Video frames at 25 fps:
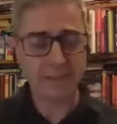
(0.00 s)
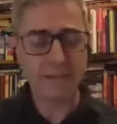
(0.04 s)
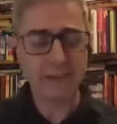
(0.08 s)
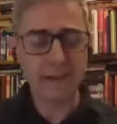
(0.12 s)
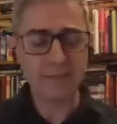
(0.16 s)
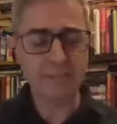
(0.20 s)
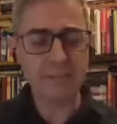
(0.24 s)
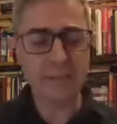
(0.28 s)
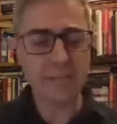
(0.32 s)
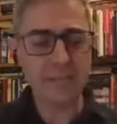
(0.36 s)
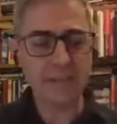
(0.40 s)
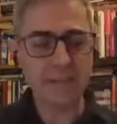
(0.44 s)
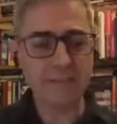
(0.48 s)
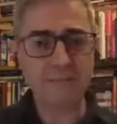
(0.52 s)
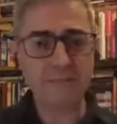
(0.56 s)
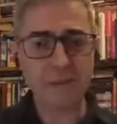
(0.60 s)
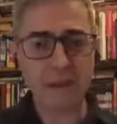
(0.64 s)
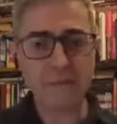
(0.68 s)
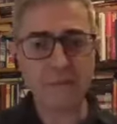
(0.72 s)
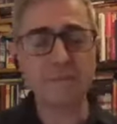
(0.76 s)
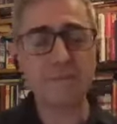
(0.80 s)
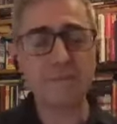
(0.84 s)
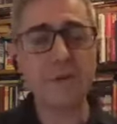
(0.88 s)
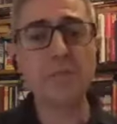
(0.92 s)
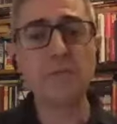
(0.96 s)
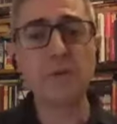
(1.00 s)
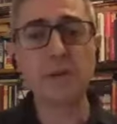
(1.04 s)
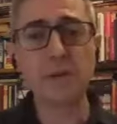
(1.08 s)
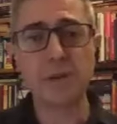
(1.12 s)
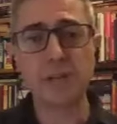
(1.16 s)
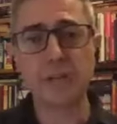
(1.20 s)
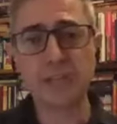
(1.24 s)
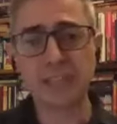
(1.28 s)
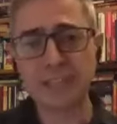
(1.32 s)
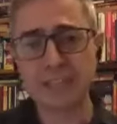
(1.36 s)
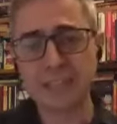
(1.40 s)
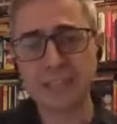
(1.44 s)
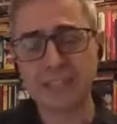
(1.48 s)
I mean, ephemeral
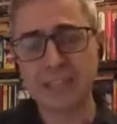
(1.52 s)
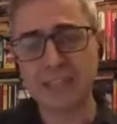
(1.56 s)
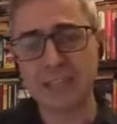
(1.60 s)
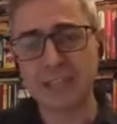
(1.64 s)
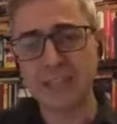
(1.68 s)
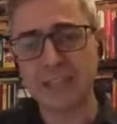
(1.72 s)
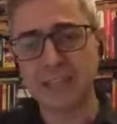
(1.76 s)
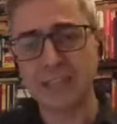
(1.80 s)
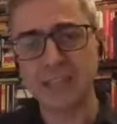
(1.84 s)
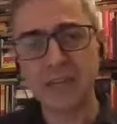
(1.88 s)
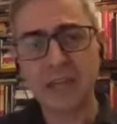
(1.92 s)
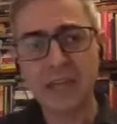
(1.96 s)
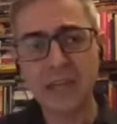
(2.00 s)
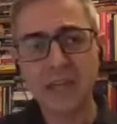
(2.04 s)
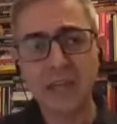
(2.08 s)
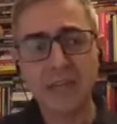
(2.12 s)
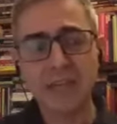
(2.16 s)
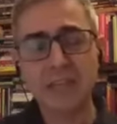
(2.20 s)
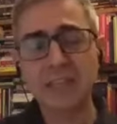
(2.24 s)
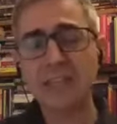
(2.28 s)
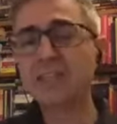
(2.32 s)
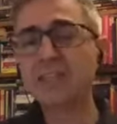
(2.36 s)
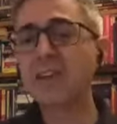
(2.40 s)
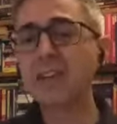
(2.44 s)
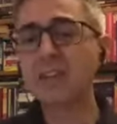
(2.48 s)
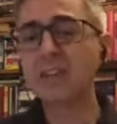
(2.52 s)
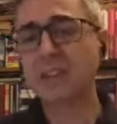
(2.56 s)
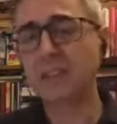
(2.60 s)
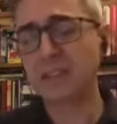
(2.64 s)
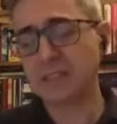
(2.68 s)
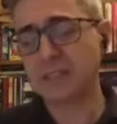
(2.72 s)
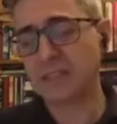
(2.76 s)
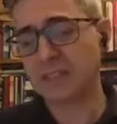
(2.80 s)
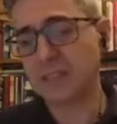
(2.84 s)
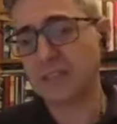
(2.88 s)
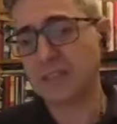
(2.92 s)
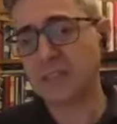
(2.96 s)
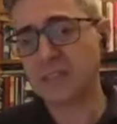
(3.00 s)
in this sense is not that
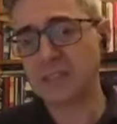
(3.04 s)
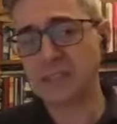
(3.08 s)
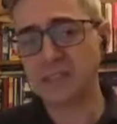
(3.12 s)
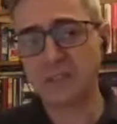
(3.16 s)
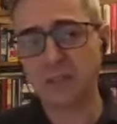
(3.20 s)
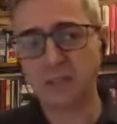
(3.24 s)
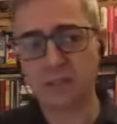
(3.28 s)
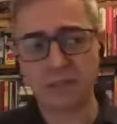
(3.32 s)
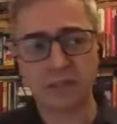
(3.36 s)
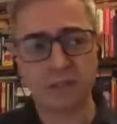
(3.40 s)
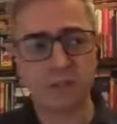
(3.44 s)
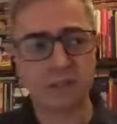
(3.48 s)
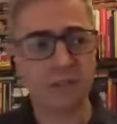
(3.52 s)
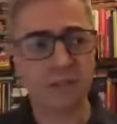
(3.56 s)
it's not